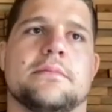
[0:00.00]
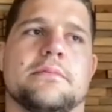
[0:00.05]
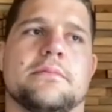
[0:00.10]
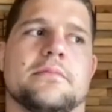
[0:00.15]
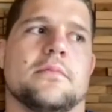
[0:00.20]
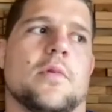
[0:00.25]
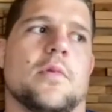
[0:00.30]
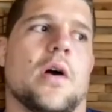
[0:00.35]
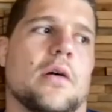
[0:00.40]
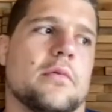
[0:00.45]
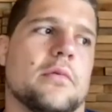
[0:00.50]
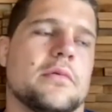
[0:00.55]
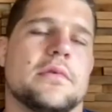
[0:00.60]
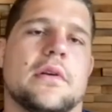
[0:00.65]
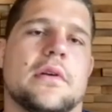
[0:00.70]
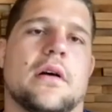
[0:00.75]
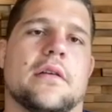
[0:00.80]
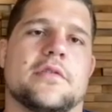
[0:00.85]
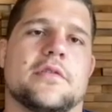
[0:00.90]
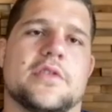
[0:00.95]
well,
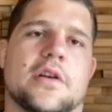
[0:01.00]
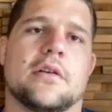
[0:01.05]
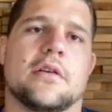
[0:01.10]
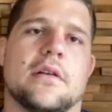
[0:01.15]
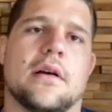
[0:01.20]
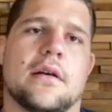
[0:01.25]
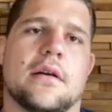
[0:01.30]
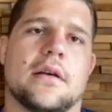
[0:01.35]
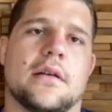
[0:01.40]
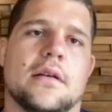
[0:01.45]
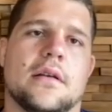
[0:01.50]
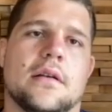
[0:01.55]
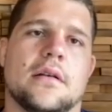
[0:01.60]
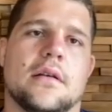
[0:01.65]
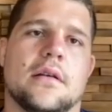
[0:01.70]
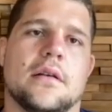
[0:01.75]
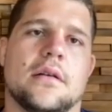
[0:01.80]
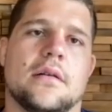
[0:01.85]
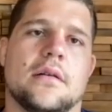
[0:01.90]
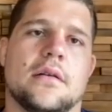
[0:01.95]
it kind of showed like it,
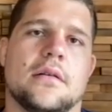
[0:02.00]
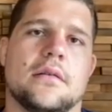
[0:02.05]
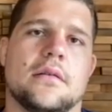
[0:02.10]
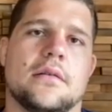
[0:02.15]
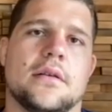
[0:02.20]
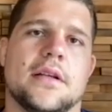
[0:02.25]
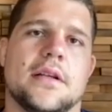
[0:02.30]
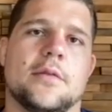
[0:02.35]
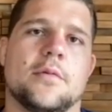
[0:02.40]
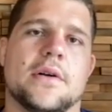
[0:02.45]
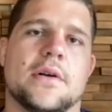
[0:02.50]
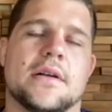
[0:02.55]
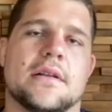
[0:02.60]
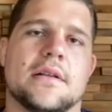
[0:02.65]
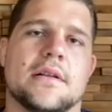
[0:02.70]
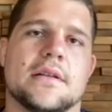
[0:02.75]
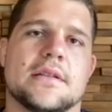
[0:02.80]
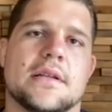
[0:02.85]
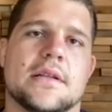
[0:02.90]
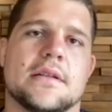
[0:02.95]
it, it, it worked
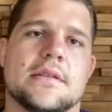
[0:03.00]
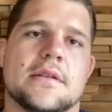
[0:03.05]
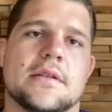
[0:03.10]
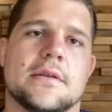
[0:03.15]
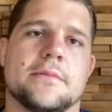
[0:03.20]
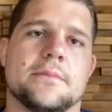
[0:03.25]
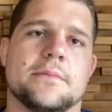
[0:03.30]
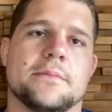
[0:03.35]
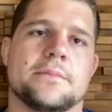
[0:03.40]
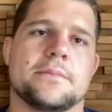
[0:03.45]
in a sense. Yeah.